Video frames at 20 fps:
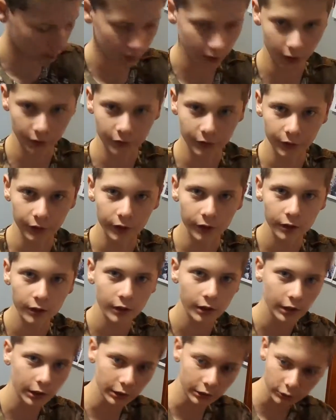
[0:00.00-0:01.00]
I got the
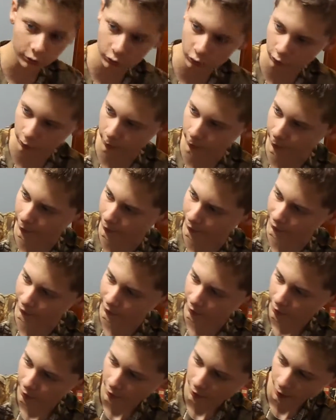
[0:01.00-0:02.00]
Coolpix
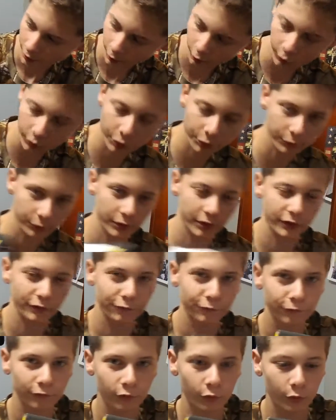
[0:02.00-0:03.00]

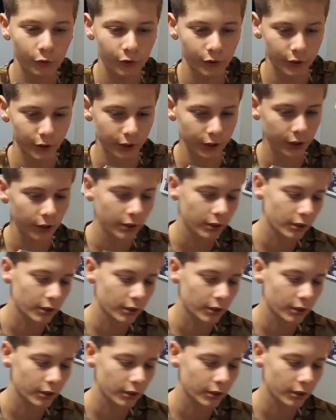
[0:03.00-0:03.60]
L340.